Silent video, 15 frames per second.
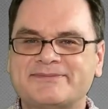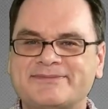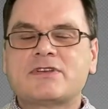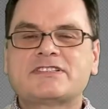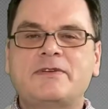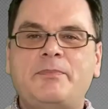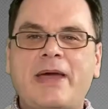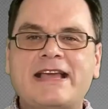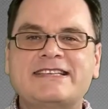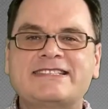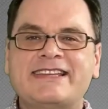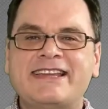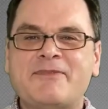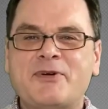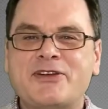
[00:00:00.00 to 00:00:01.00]
What's the best
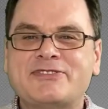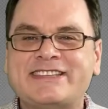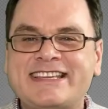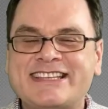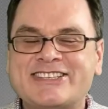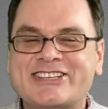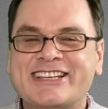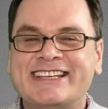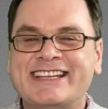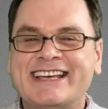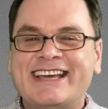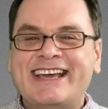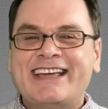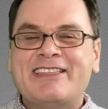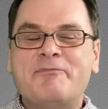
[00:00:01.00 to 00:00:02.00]
thing about teaching?
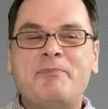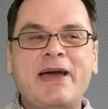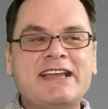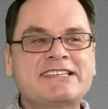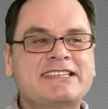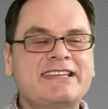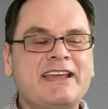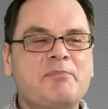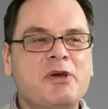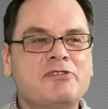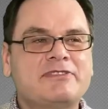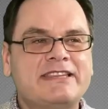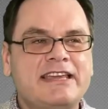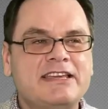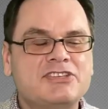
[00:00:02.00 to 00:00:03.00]
The best thing
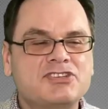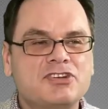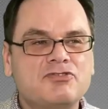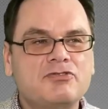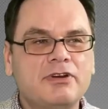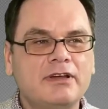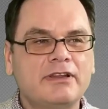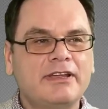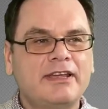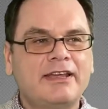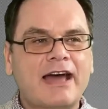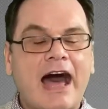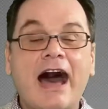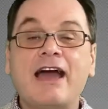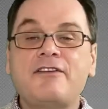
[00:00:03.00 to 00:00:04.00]
about teaching,
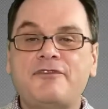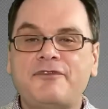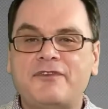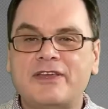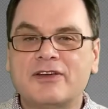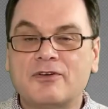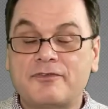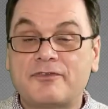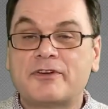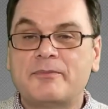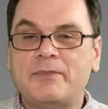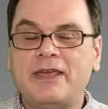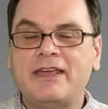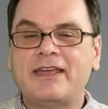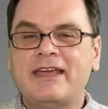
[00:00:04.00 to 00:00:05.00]
really, I feel for
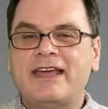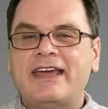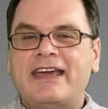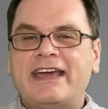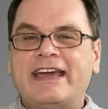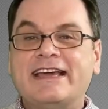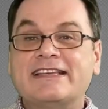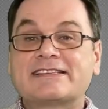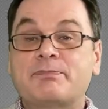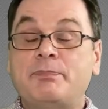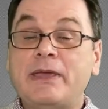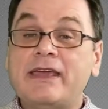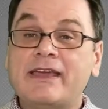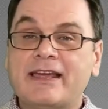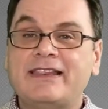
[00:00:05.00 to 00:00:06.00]
me, is
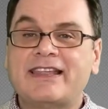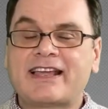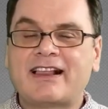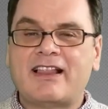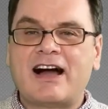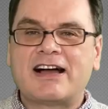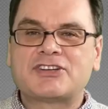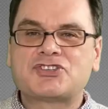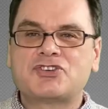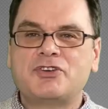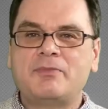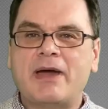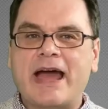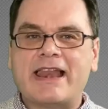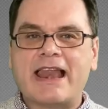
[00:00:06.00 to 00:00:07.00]
being in the
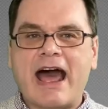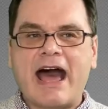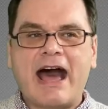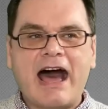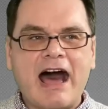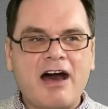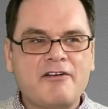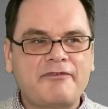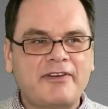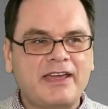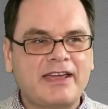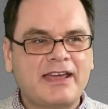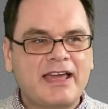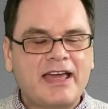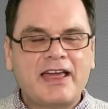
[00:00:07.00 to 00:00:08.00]
classroom and
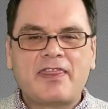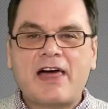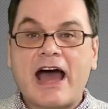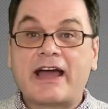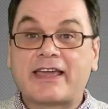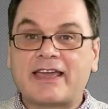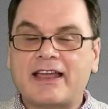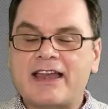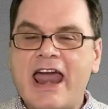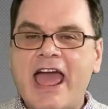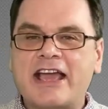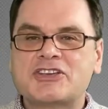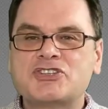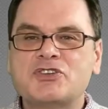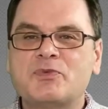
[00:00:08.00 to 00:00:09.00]
having that
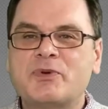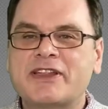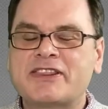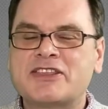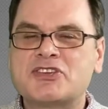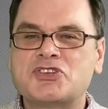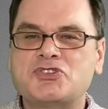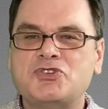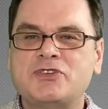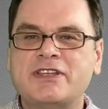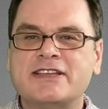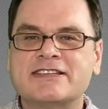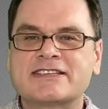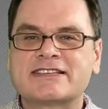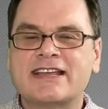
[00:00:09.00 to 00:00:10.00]
connection with the
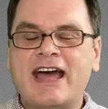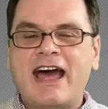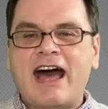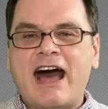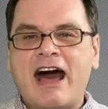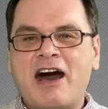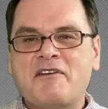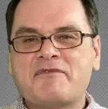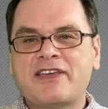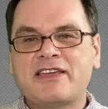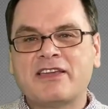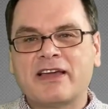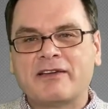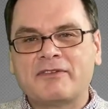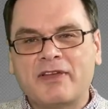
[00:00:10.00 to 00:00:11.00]
students,
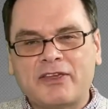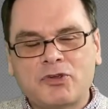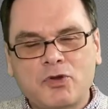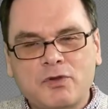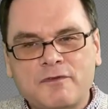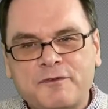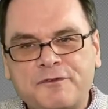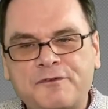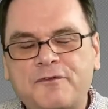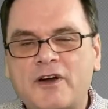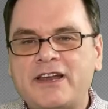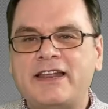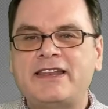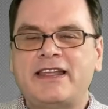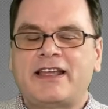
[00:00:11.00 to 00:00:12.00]
having good
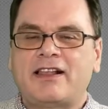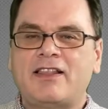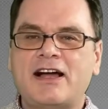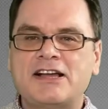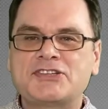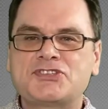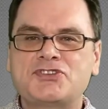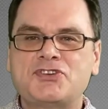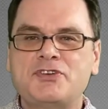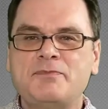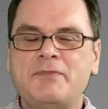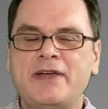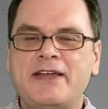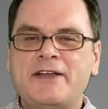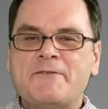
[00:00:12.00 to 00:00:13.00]
fun in the
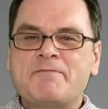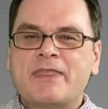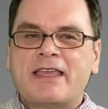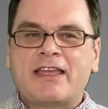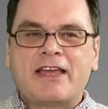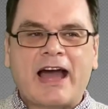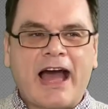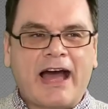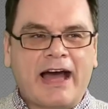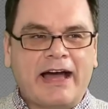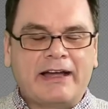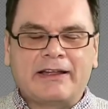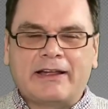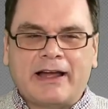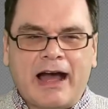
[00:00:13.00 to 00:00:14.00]
classroom,
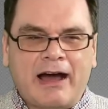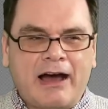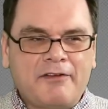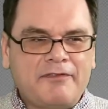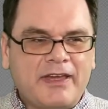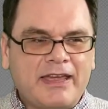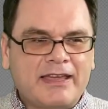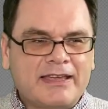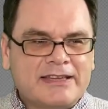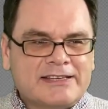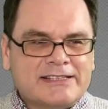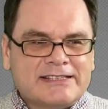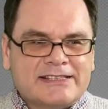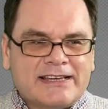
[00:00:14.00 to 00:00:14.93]
having,